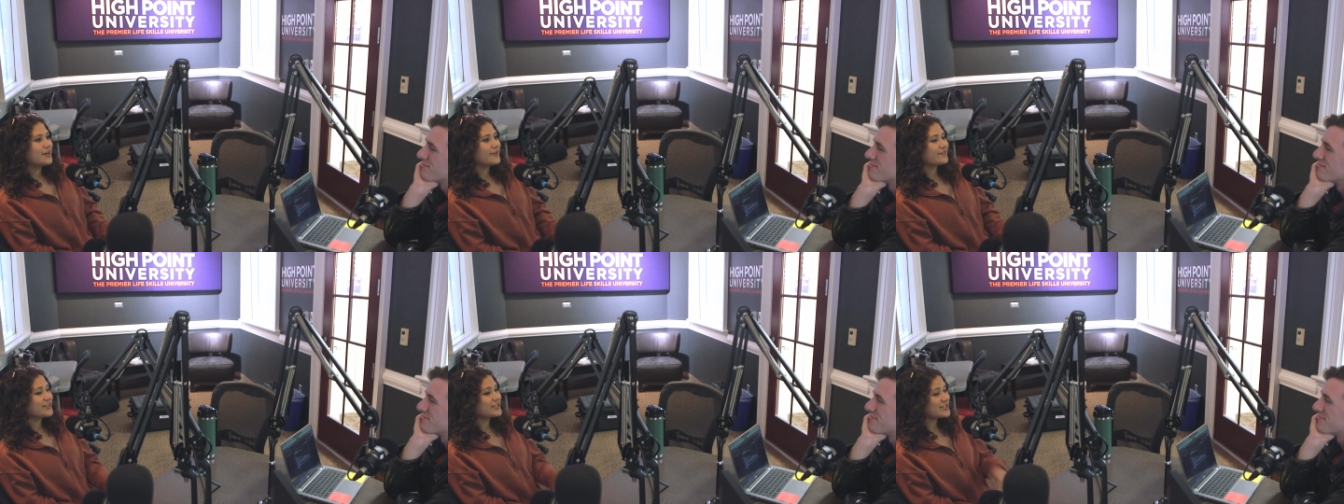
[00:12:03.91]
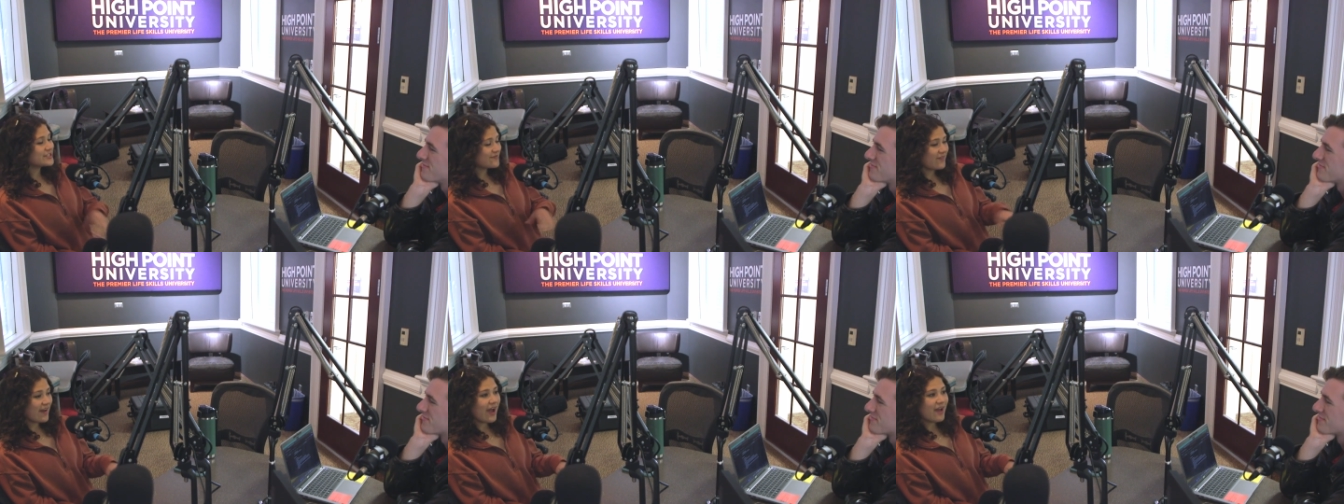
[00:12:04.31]

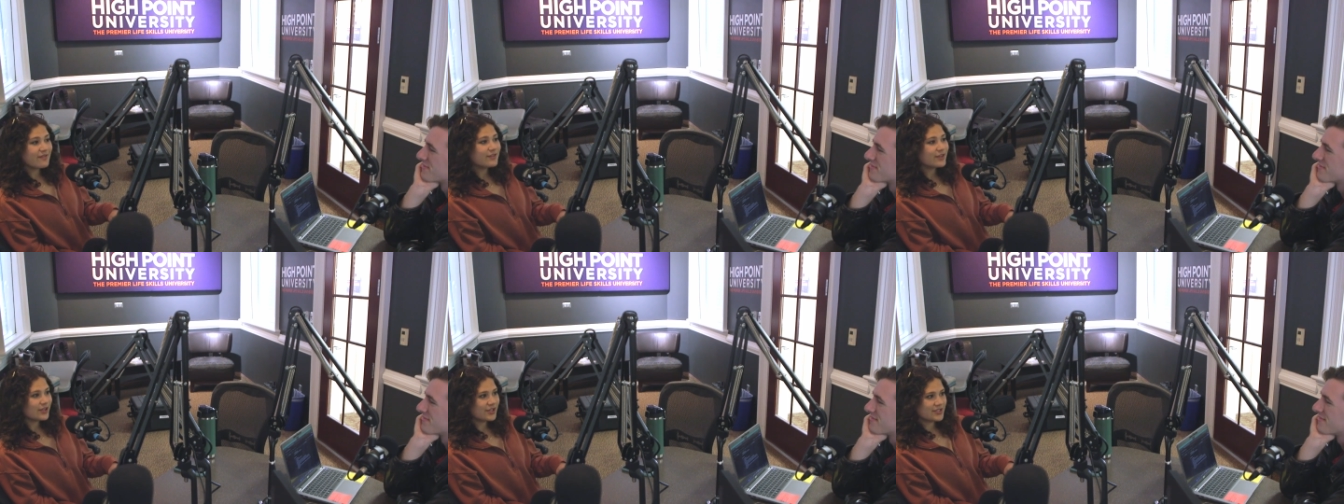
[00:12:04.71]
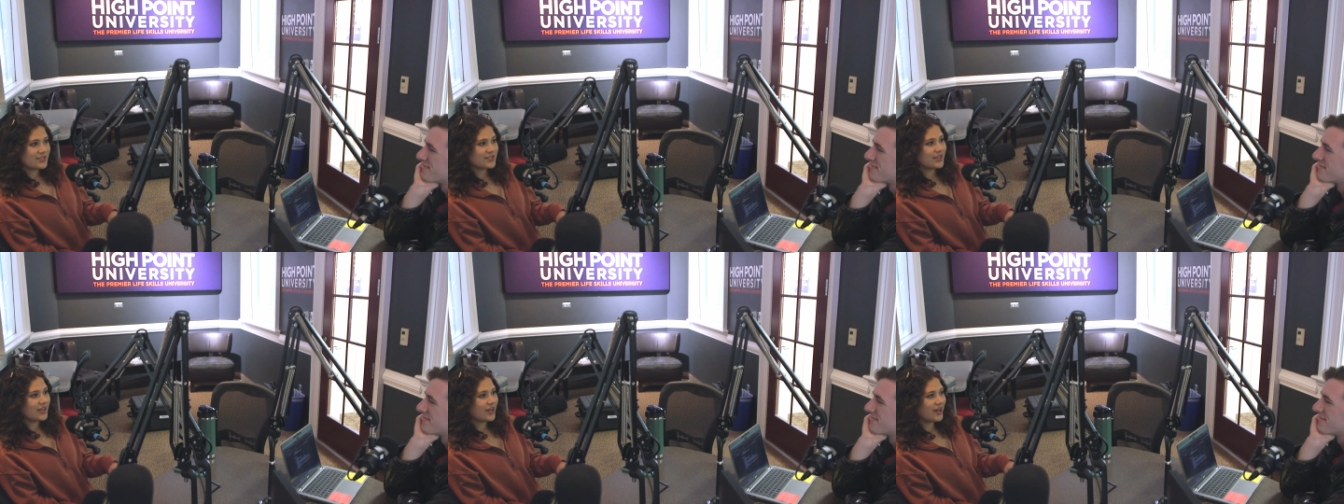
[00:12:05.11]
First 5 years
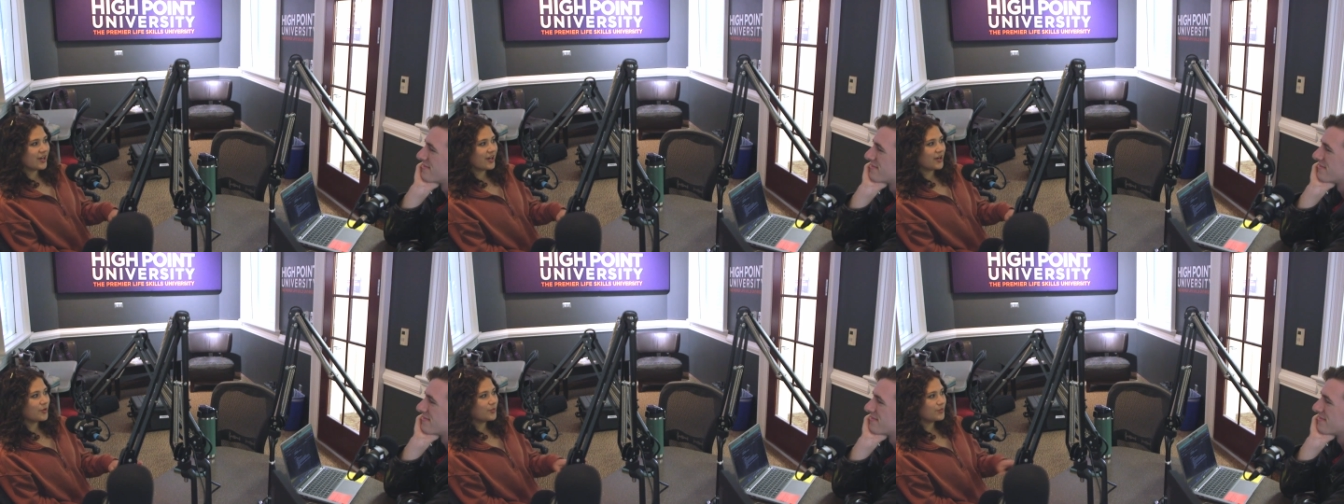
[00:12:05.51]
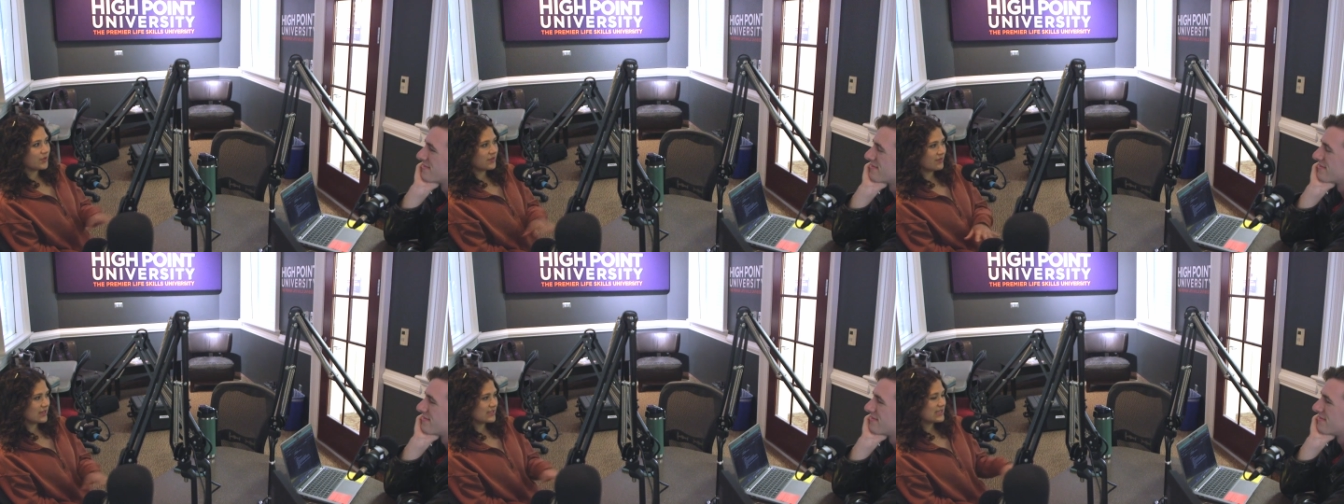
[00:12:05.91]
here,
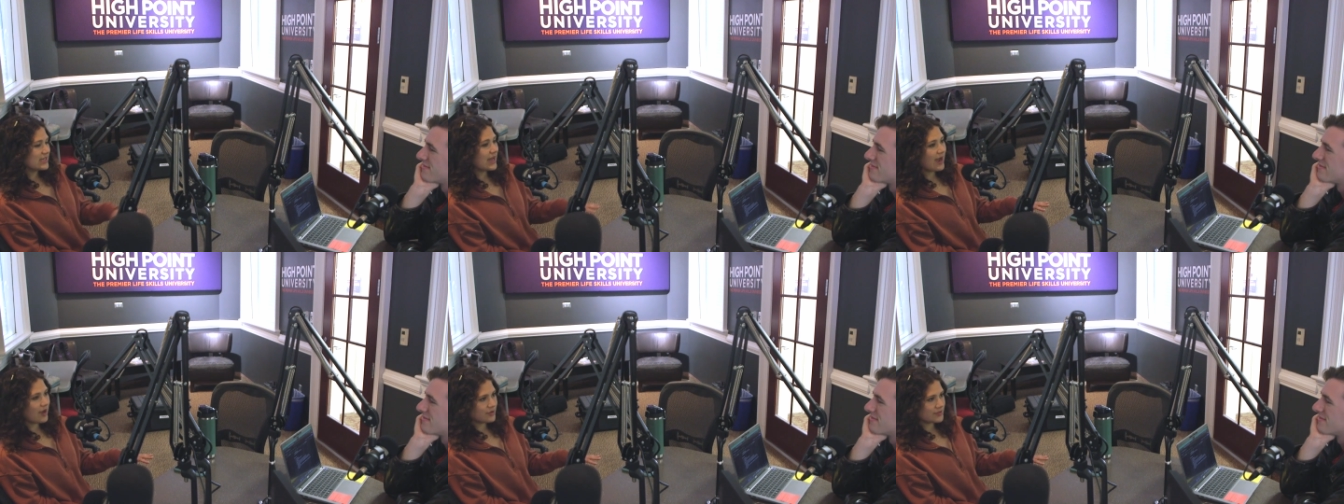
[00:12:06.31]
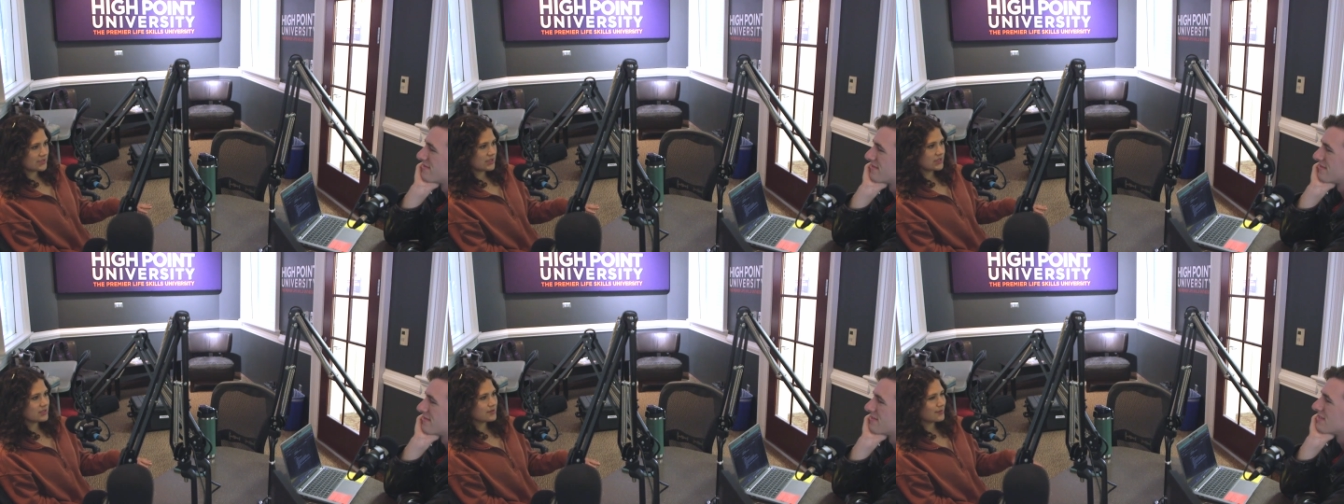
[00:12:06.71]
we rented
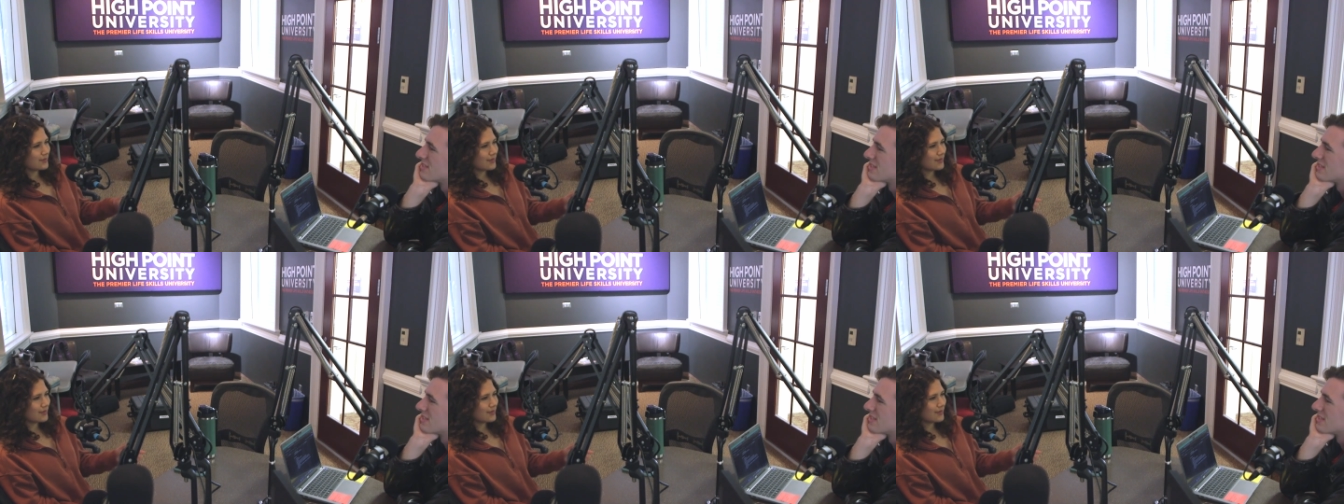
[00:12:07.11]
houses.